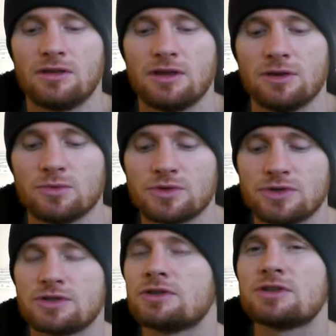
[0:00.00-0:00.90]
It was
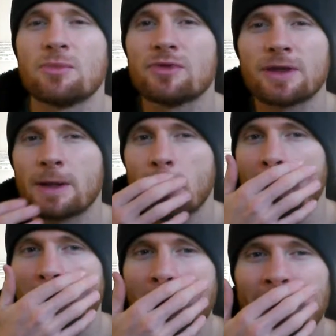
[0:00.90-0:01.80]
something
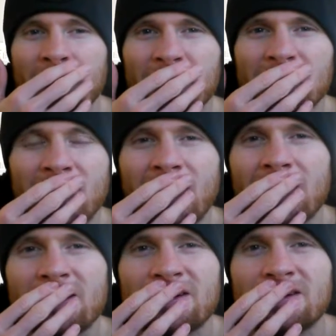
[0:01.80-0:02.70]
like that,
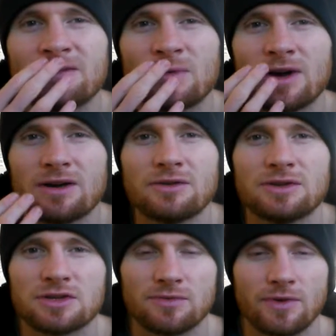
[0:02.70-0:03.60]
where it
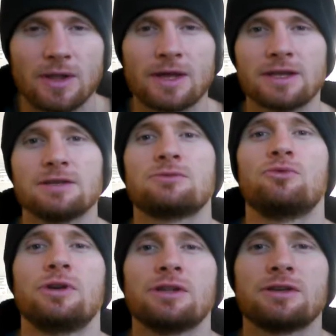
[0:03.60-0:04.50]
just felt like it's
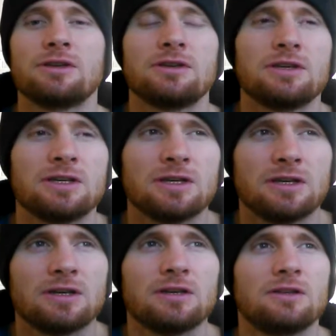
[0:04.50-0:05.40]
really
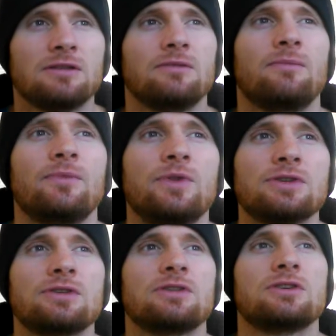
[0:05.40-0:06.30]

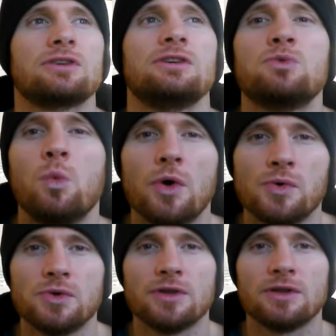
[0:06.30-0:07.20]
it's
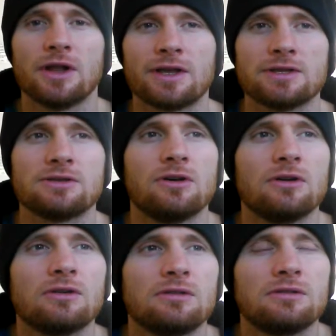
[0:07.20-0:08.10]
wounded, like it's
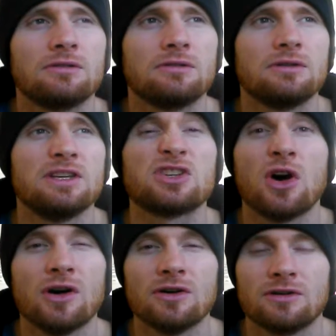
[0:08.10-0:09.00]
not, it's
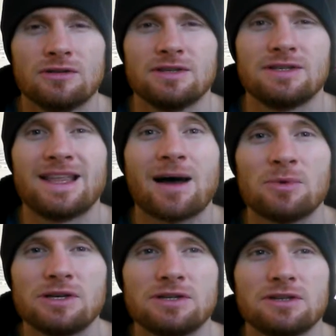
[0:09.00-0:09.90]
hurt, it's
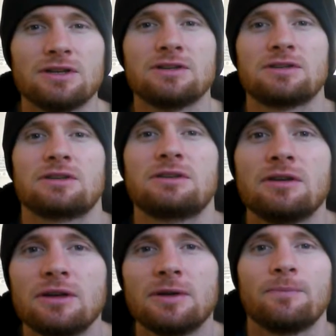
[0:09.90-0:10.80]
damaged, and it's
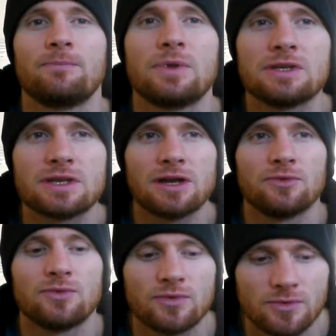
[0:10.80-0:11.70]
kind
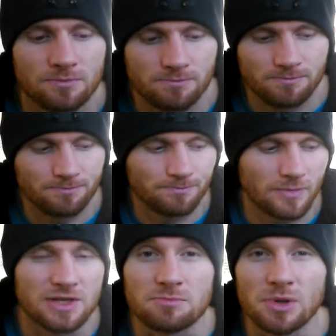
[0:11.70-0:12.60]
of,
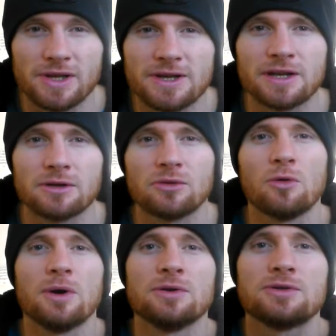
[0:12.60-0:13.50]
it's bleeding
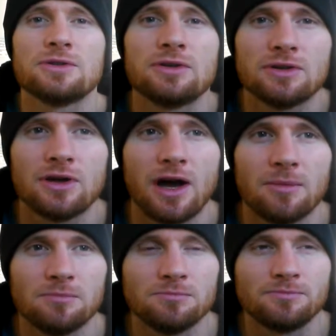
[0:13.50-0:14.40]
almost.
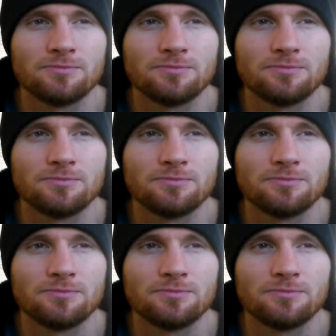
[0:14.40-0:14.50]
But